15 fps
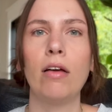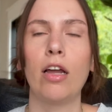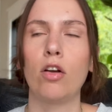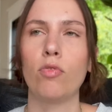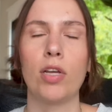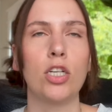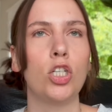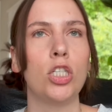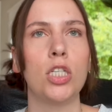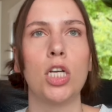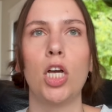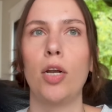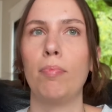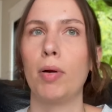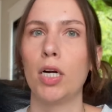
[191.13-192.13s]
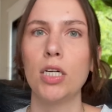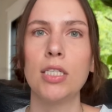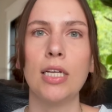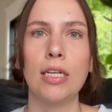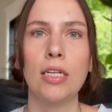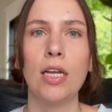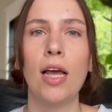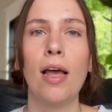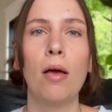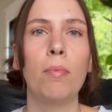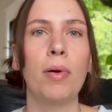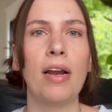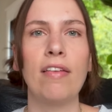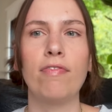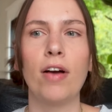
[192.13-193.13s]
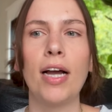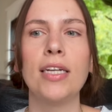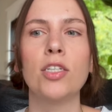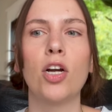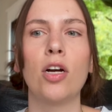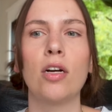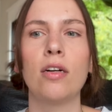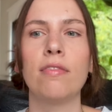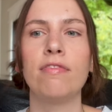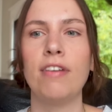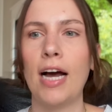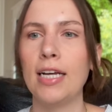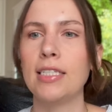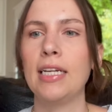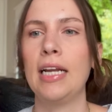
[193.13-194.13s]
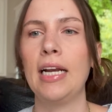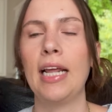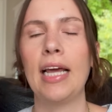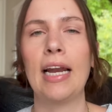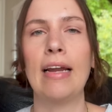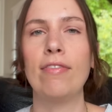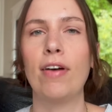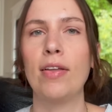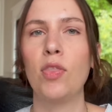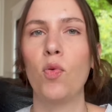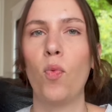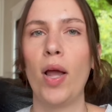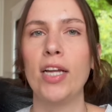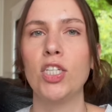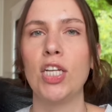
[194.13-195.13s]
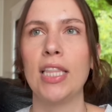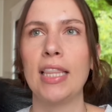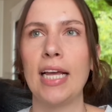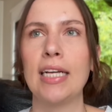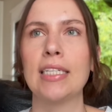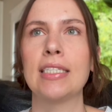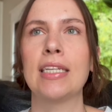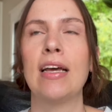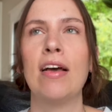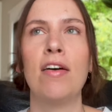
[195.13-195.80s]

I don't think she's a good person, but I find her fascinating and I find the way she thinks